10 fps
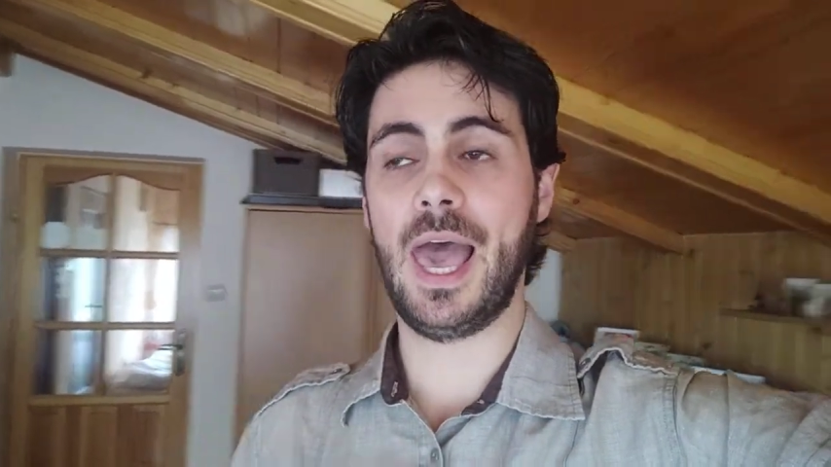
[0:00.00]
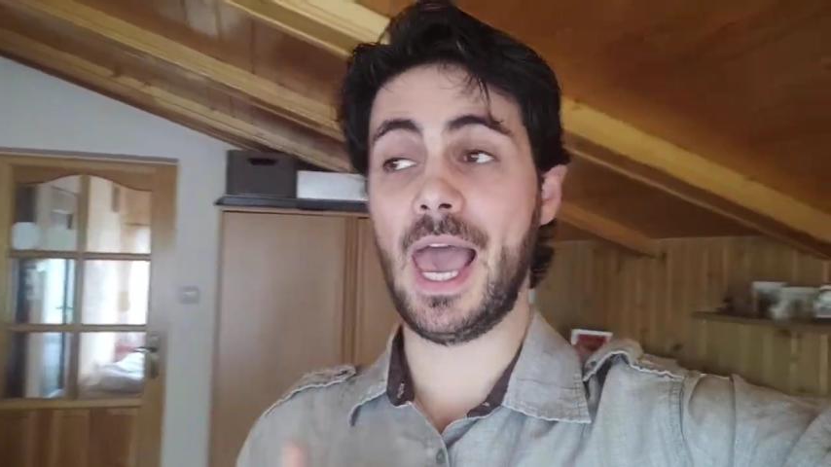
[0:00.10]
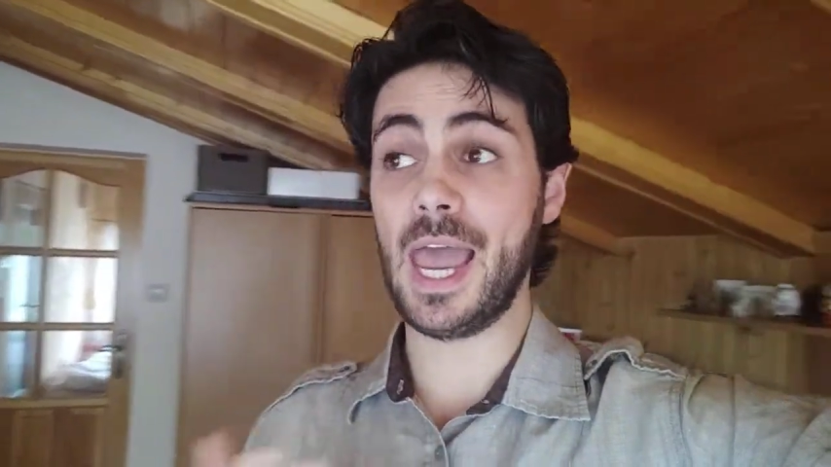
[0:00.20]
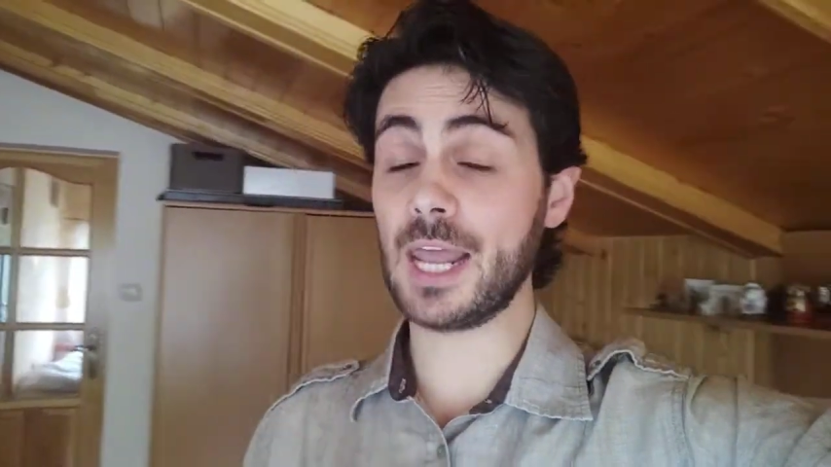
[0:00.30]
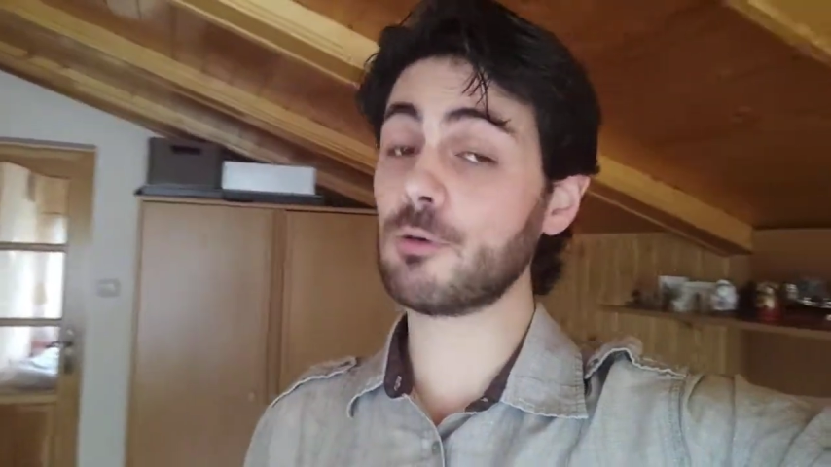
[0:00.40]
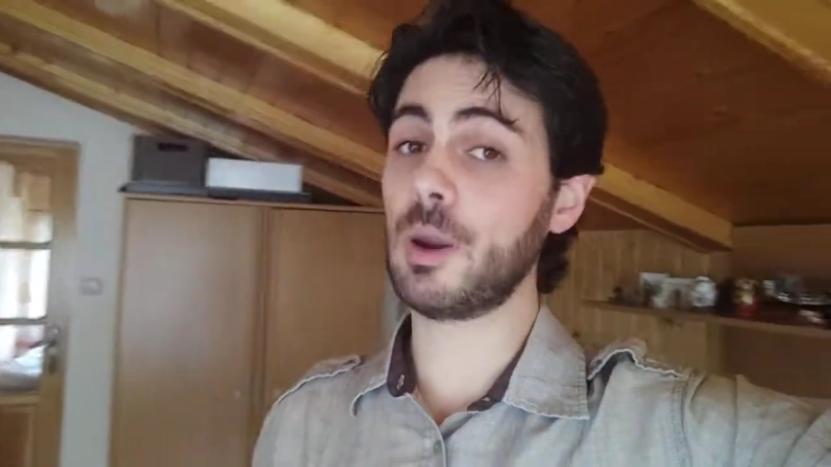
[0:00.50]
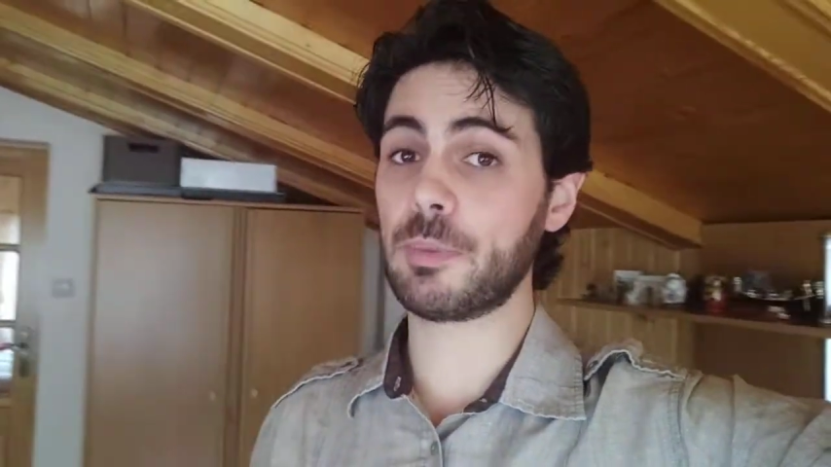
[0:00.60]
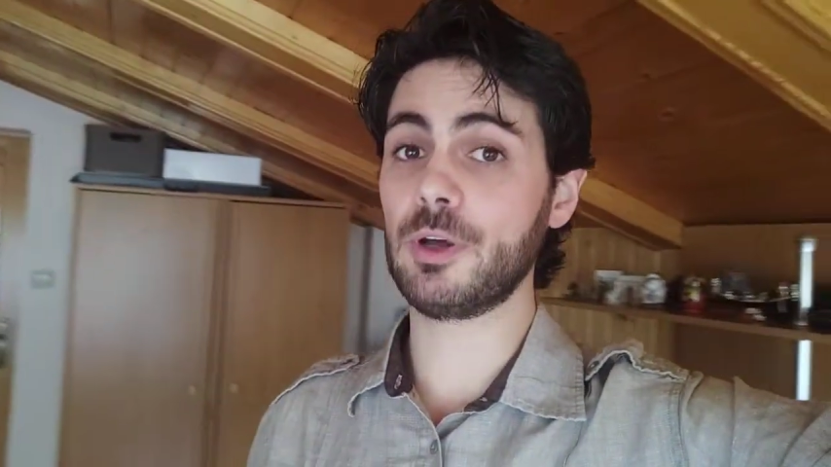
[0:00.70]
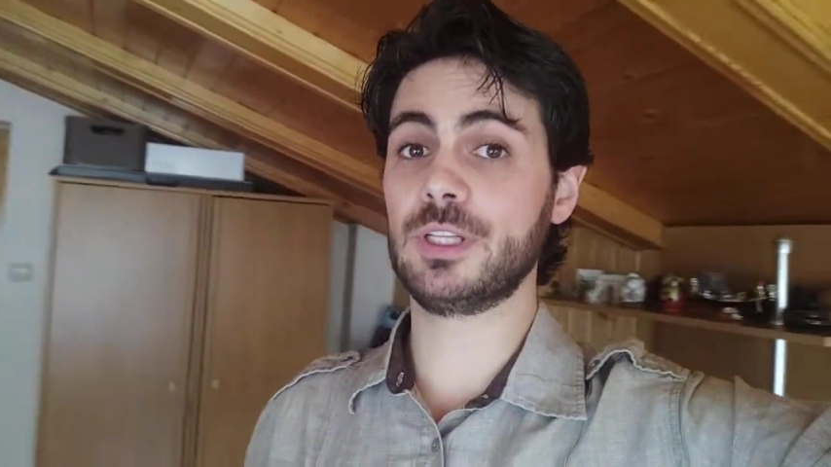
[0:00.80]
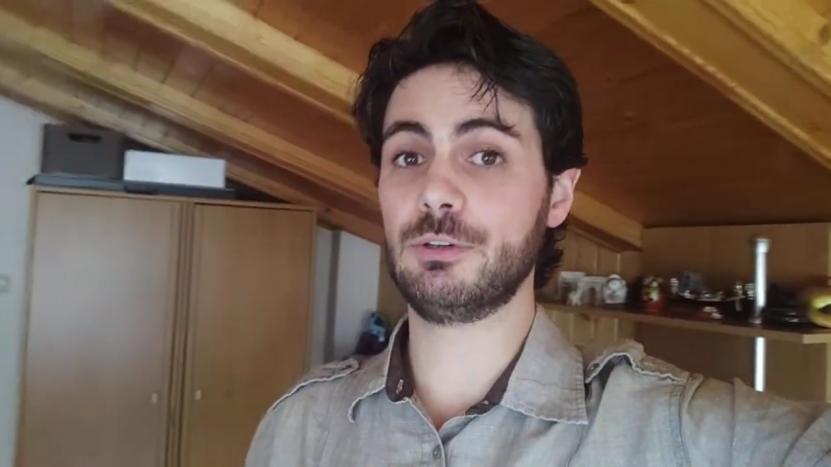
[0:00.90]
And I'm quite
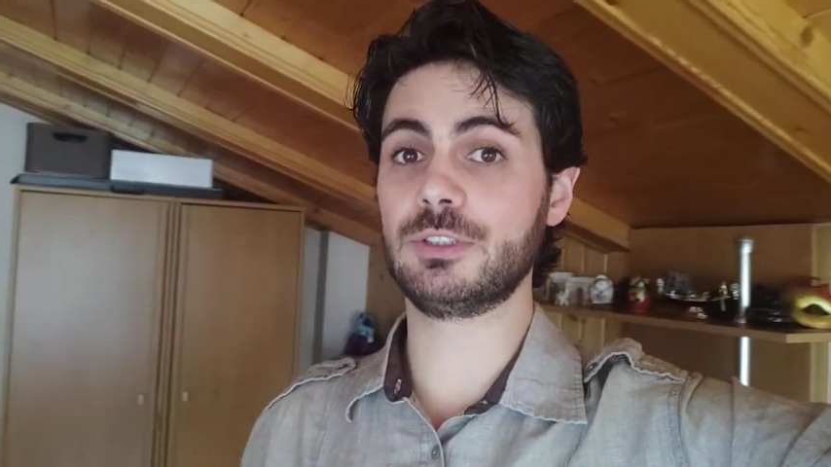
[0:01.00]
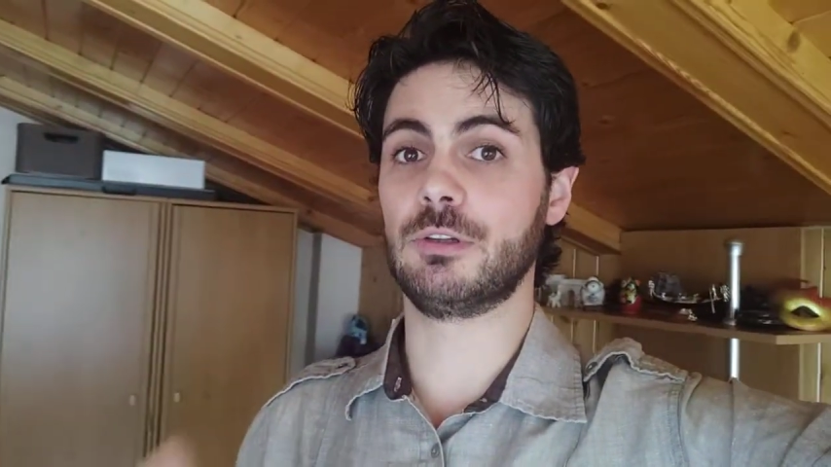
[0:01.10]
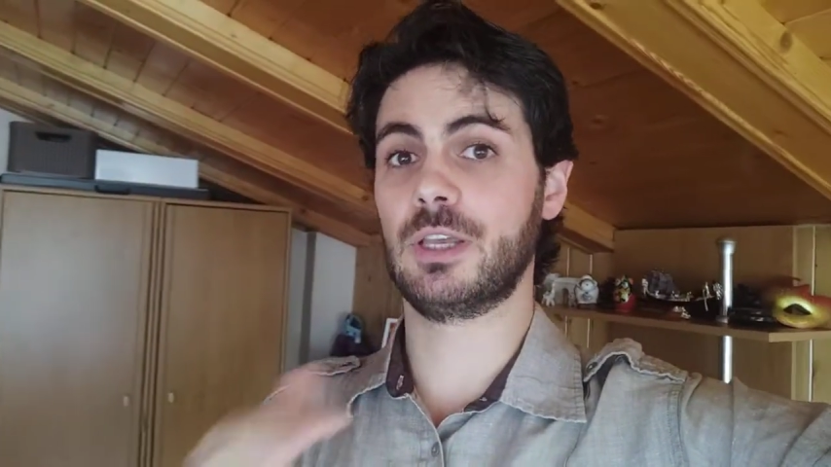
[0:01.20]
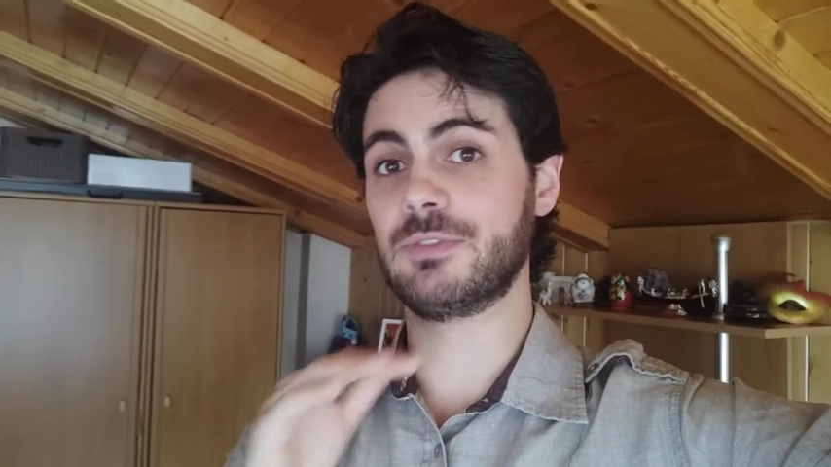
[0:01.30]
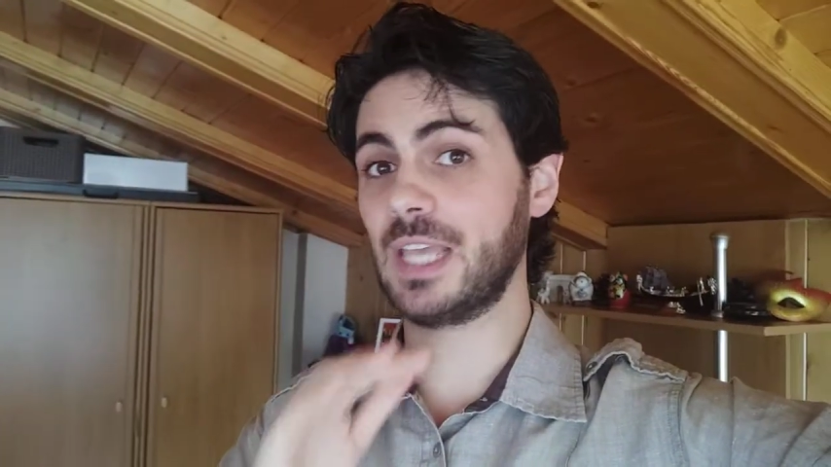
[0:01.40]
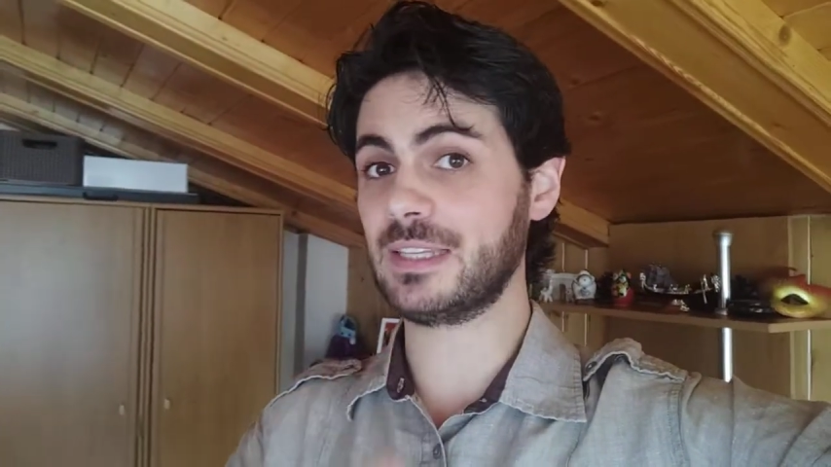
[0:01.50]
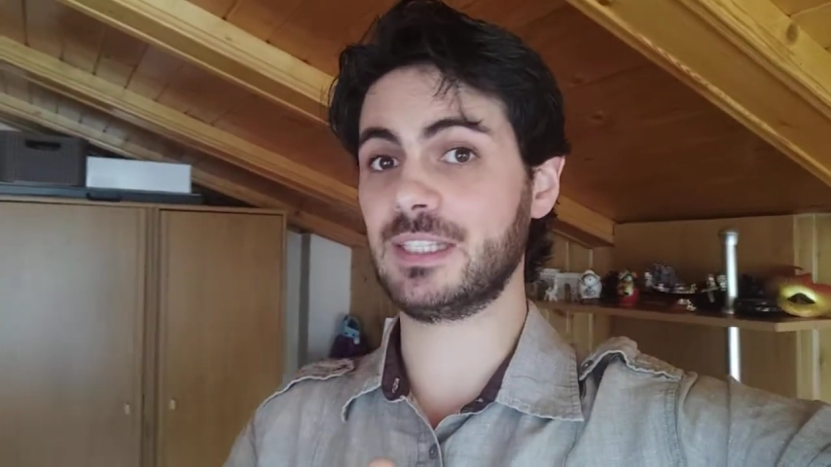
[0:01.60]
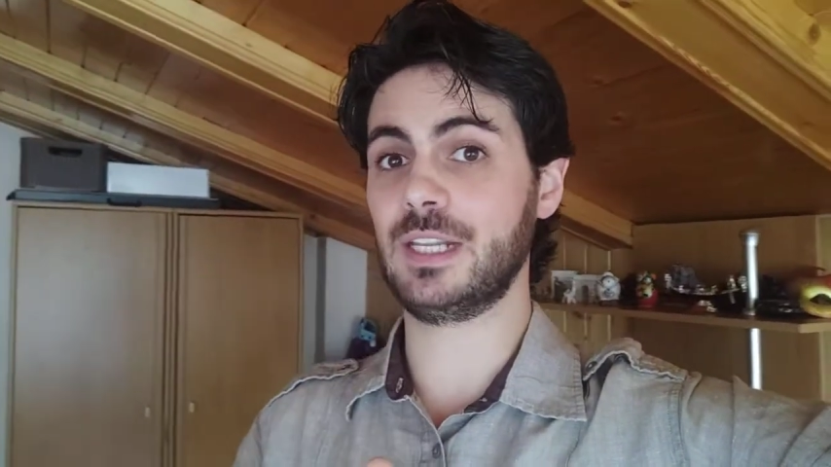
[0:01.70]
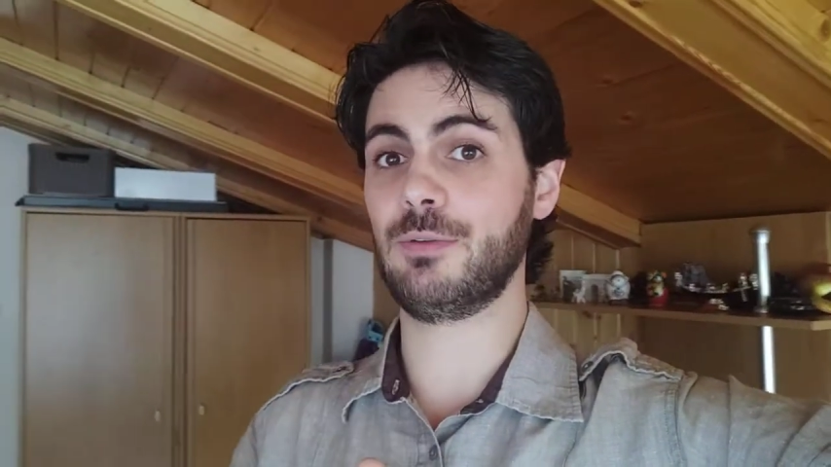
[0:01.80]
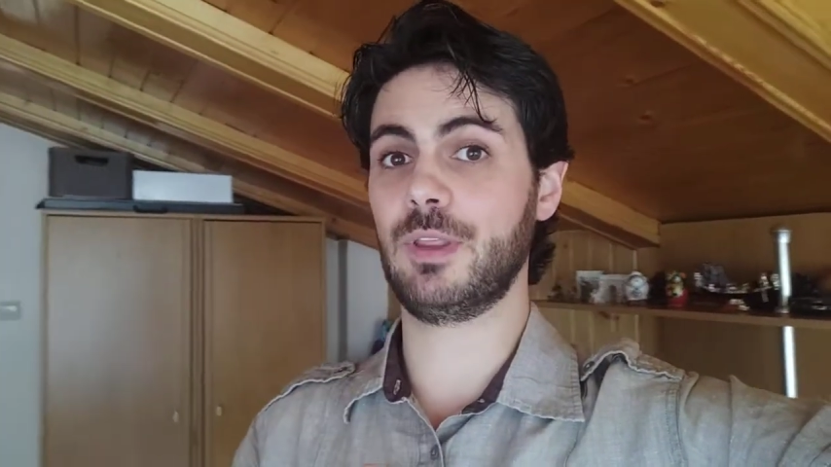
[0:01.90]
proud of the result. I've
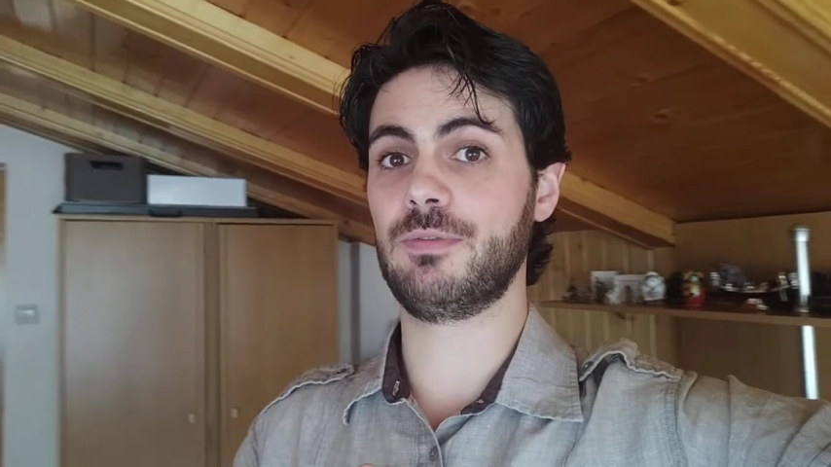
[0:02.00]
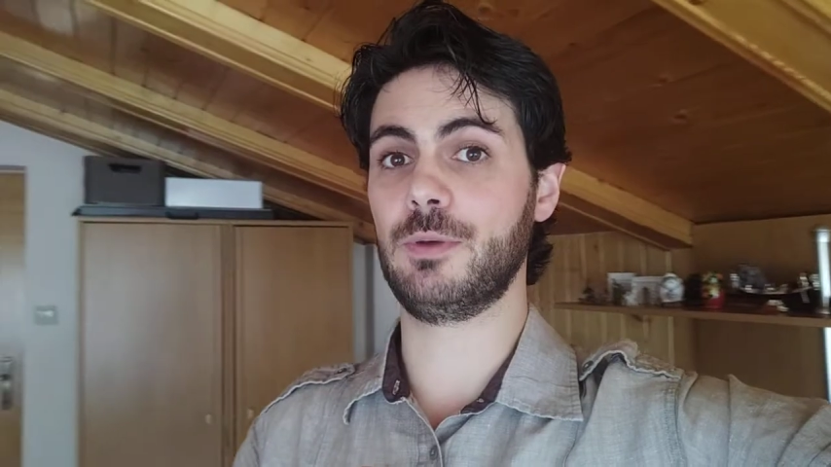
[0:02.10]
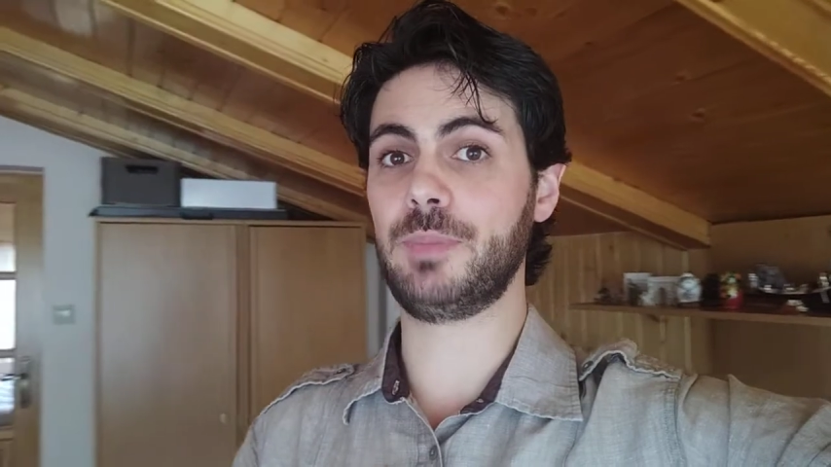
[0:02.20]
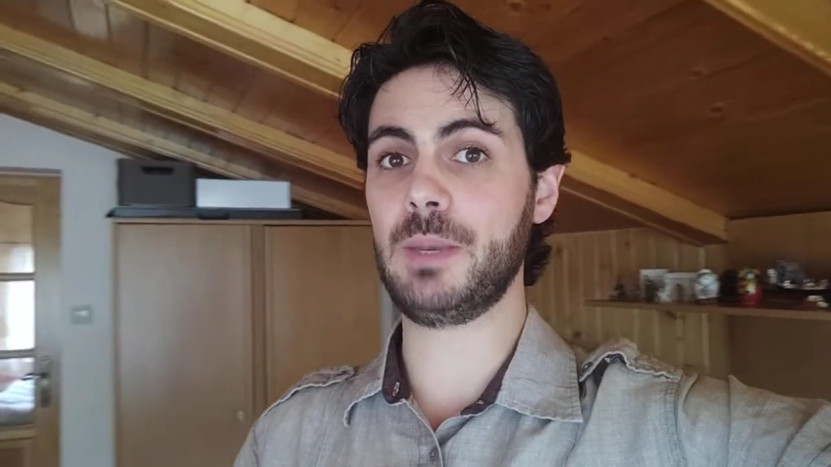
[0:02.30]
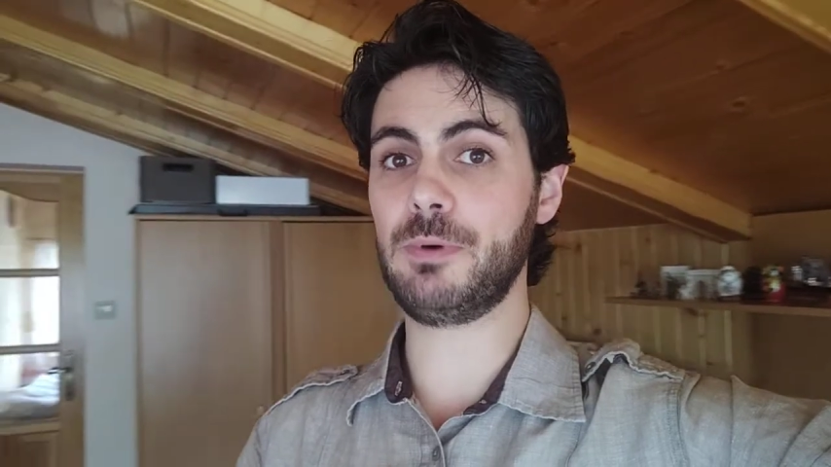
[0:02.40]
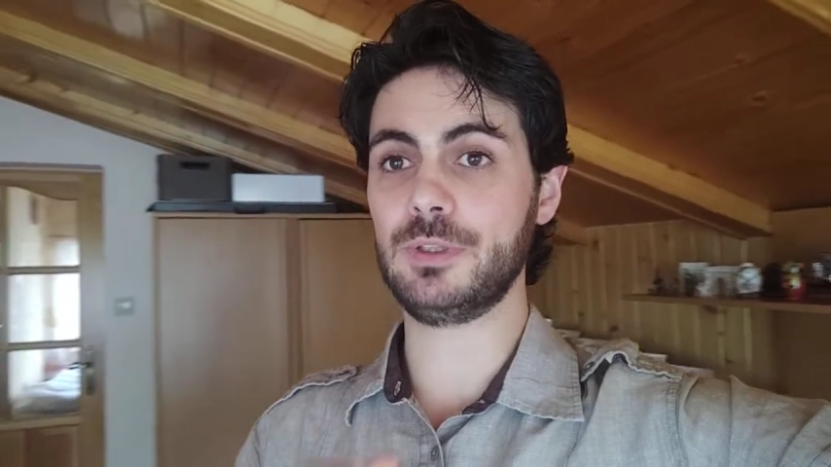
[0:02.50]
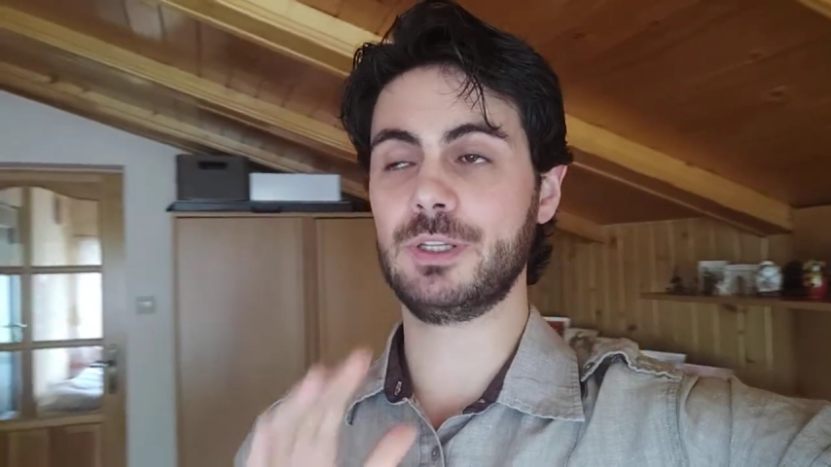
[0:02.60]
tested it with a few people.